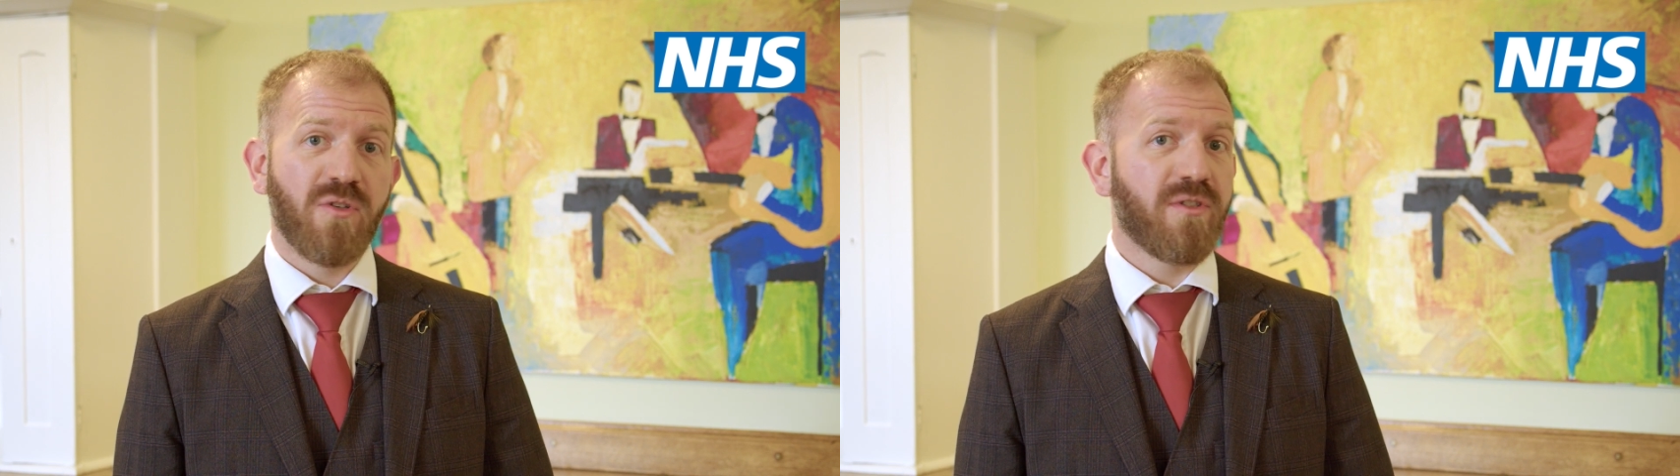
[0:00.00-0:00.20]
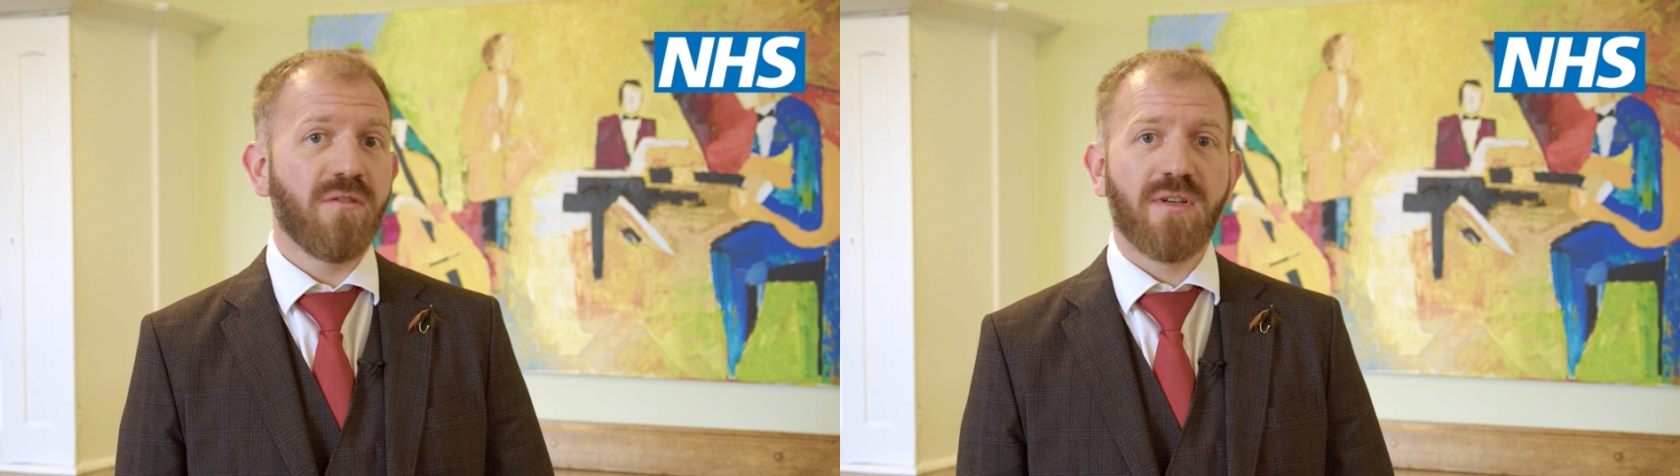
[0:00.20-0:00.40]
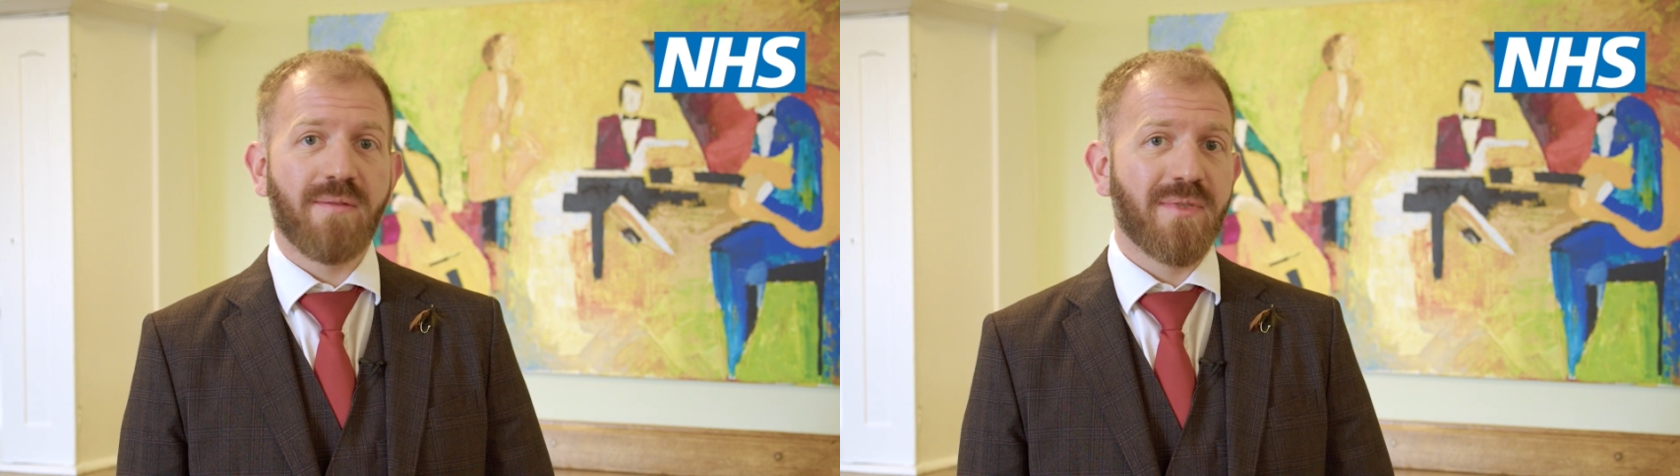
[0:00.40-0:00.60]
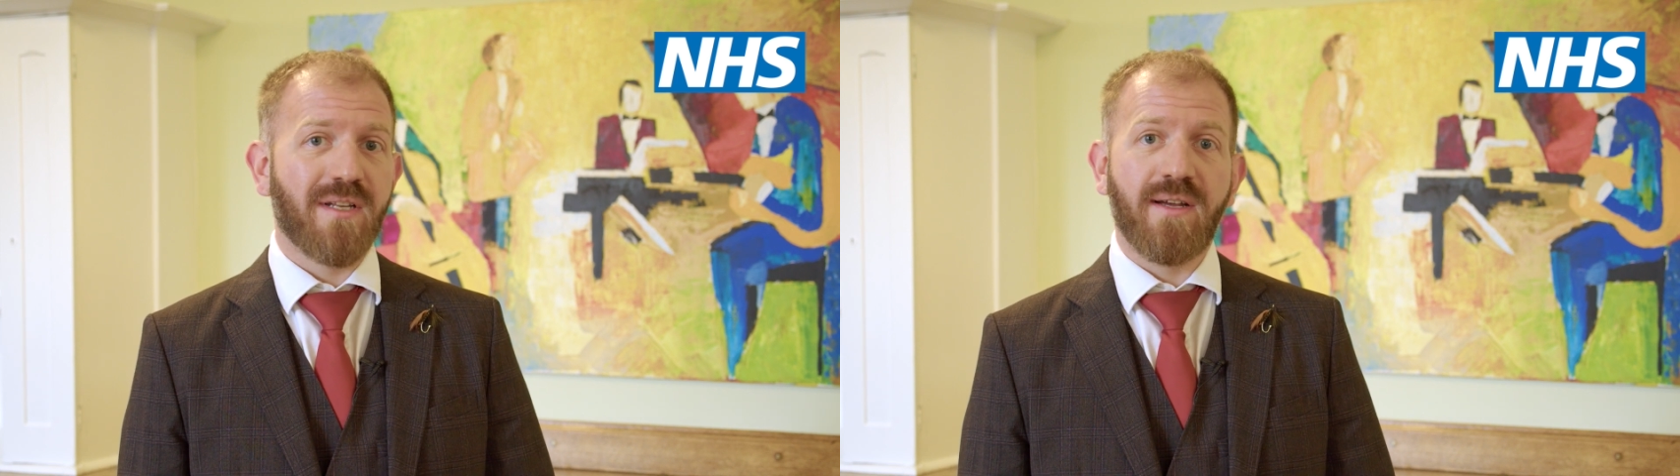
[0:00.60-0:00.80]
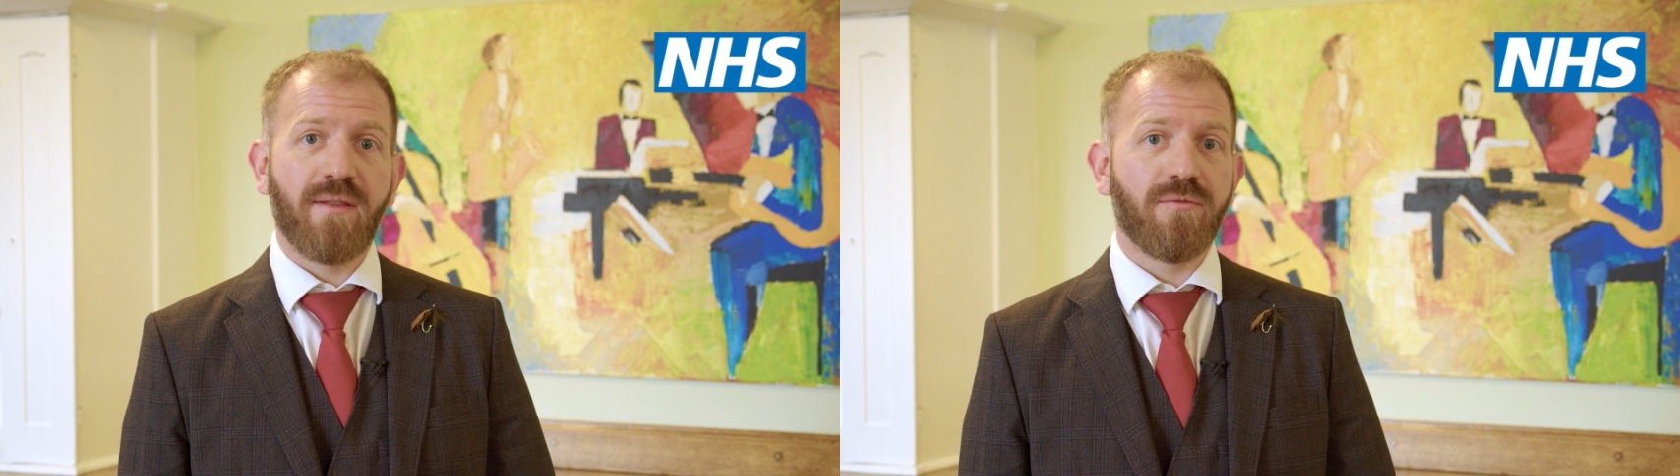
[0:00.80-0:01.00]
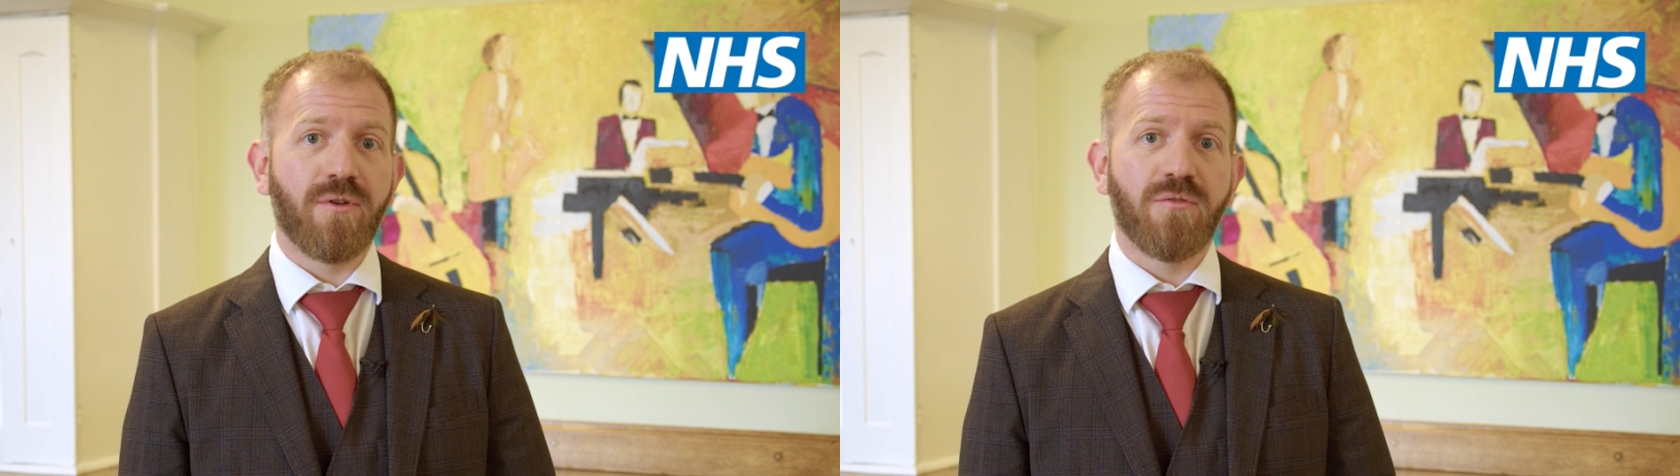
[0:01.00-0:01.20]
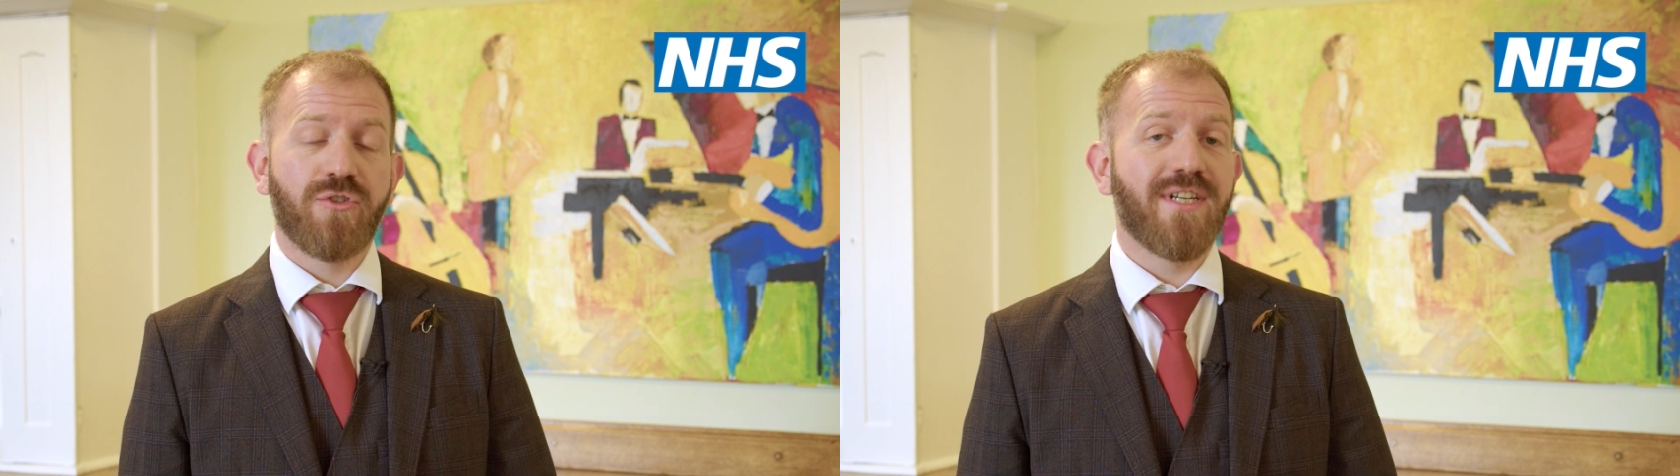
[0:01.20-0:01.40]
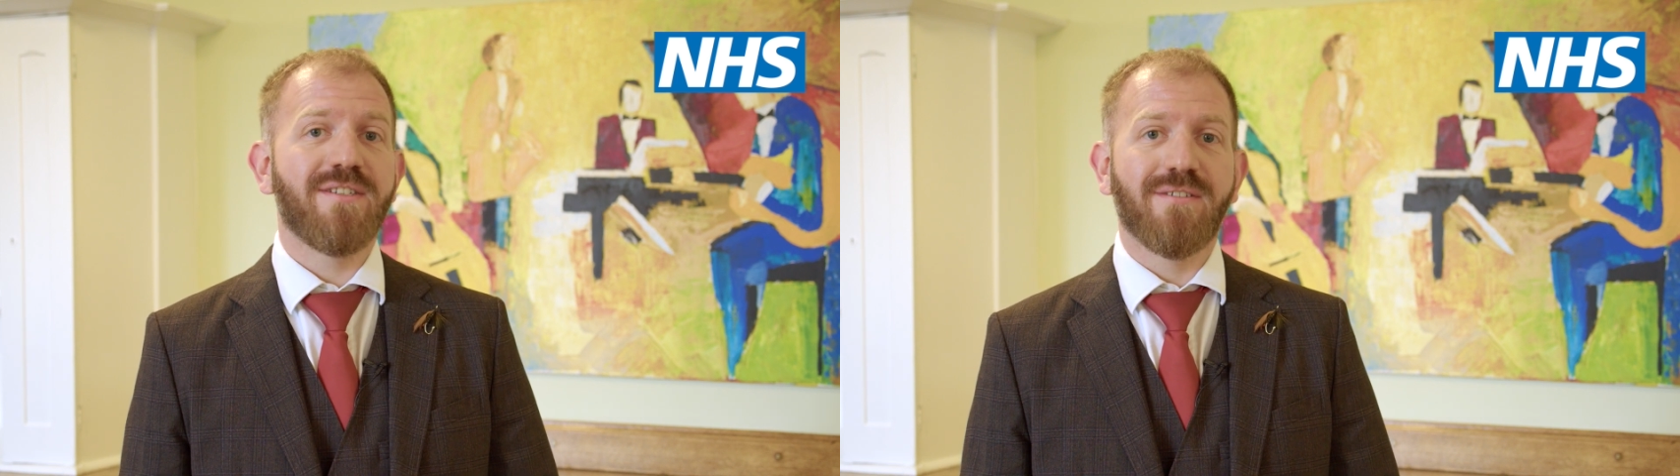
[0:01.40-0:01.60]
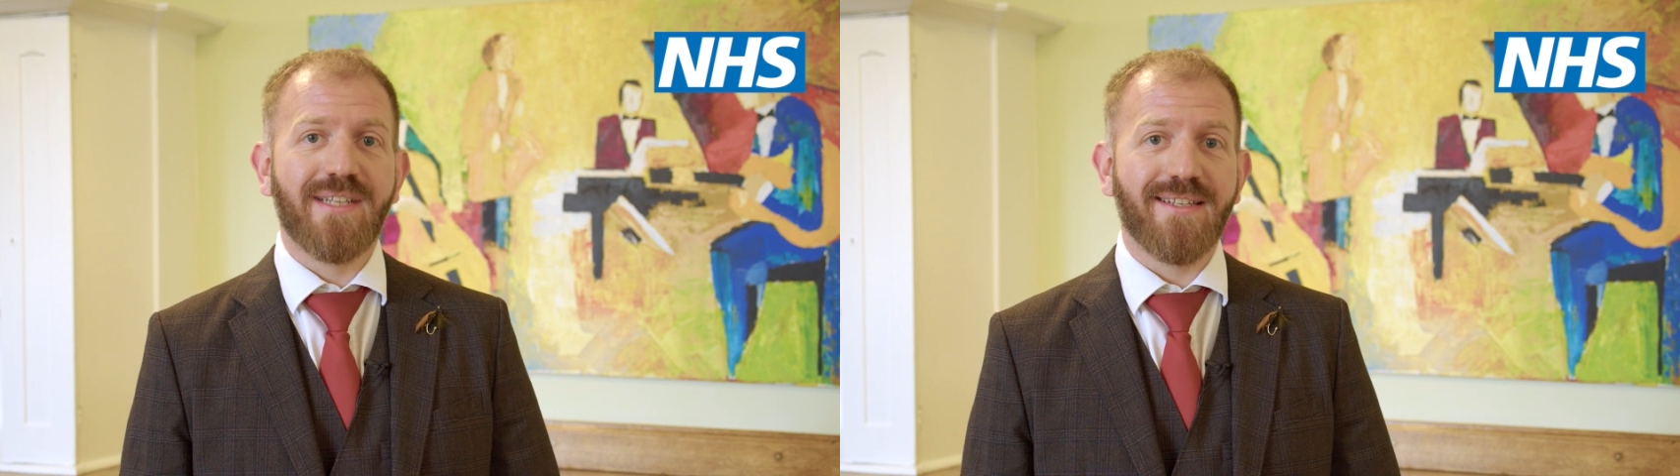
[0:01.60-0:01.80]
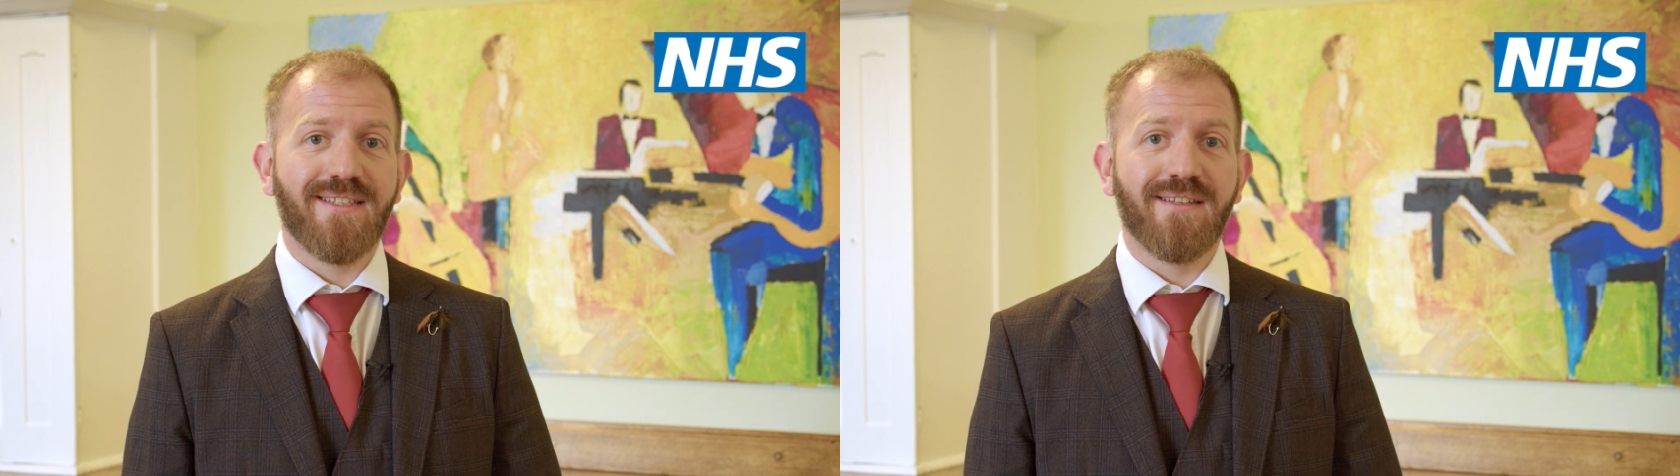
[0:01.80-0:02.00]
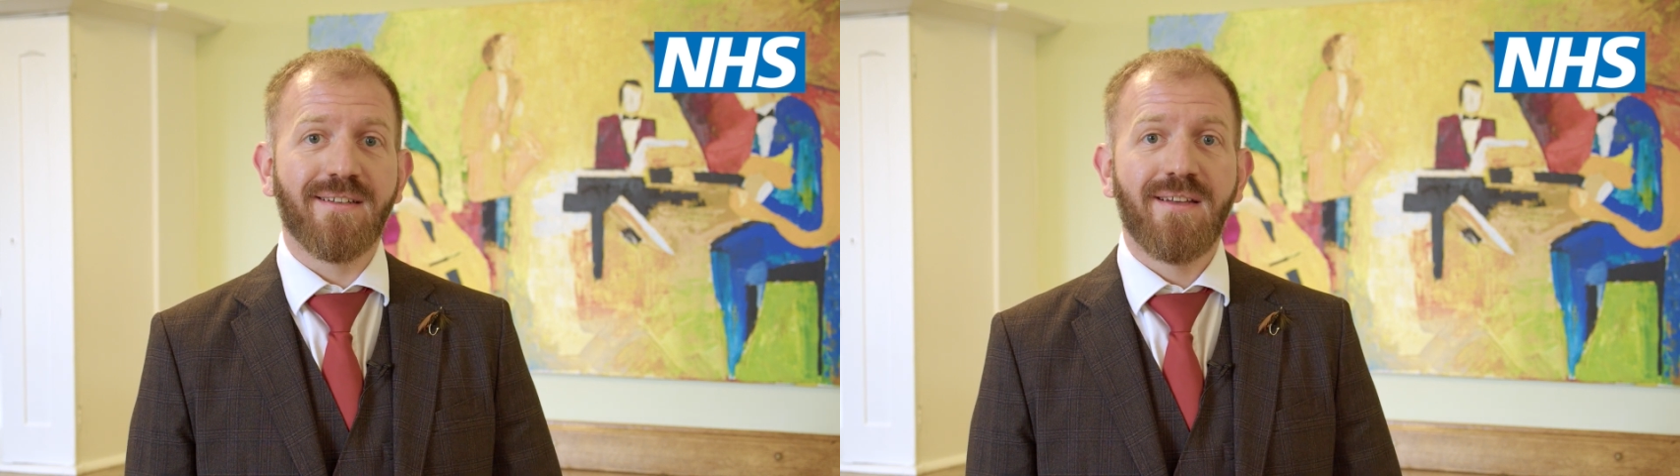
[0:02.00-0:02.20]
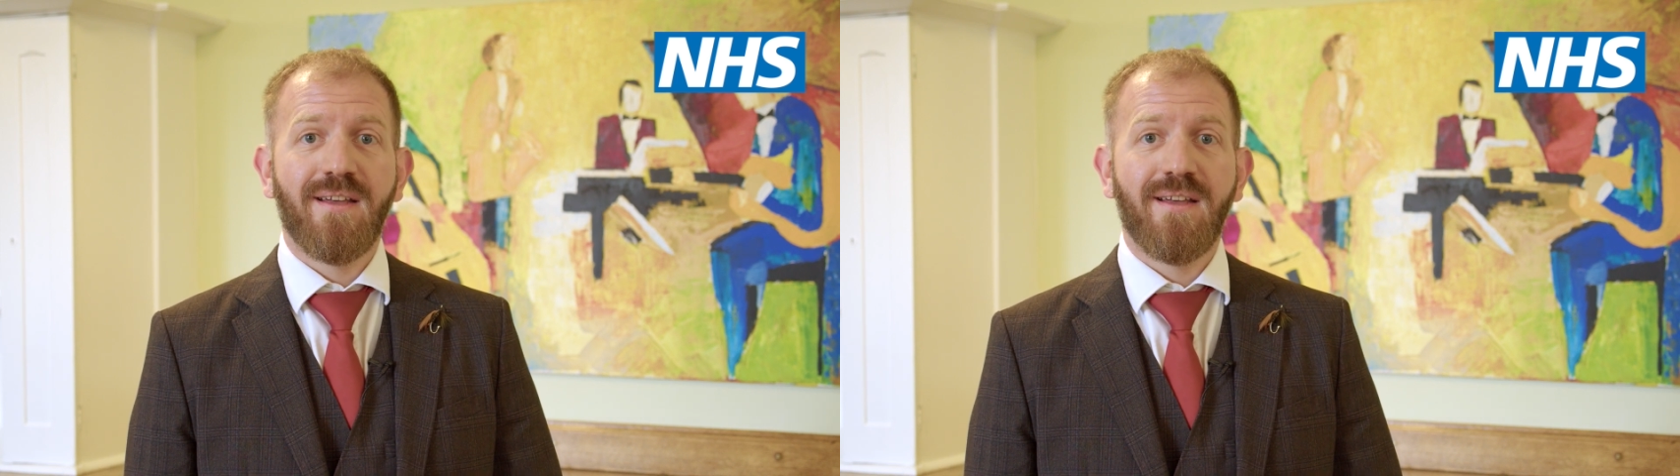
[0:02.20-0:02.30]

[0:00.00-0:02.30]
who don't come to light through traditional testing.